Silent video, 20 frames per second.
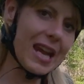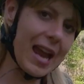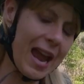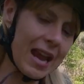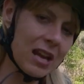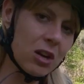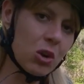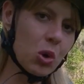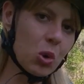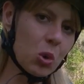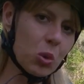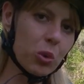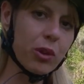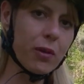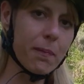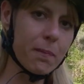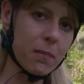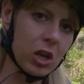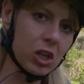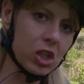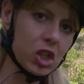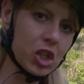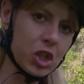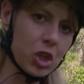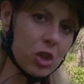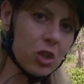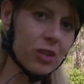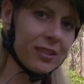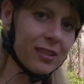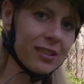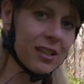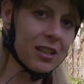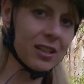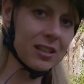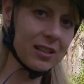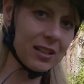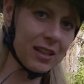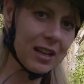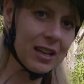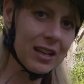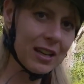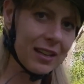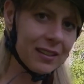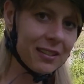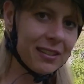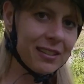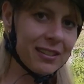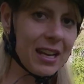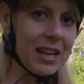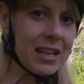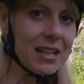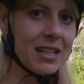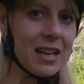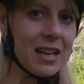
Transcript: angle that my shoes can sit